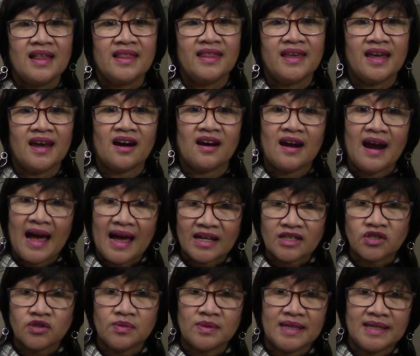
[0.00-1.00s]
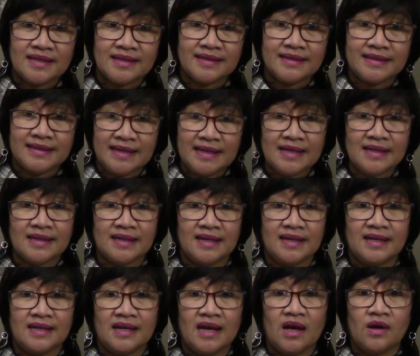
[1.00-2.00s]
they are actually
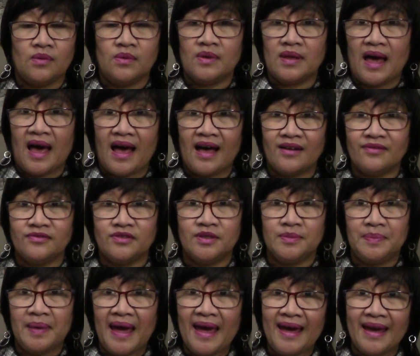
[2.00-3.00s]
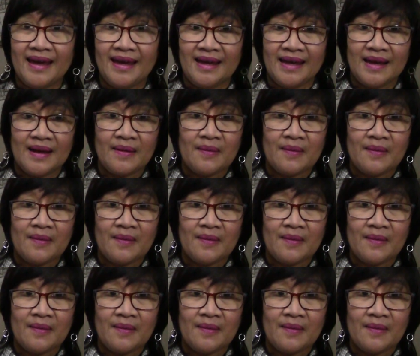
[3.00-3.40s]
stealing and will have to pay.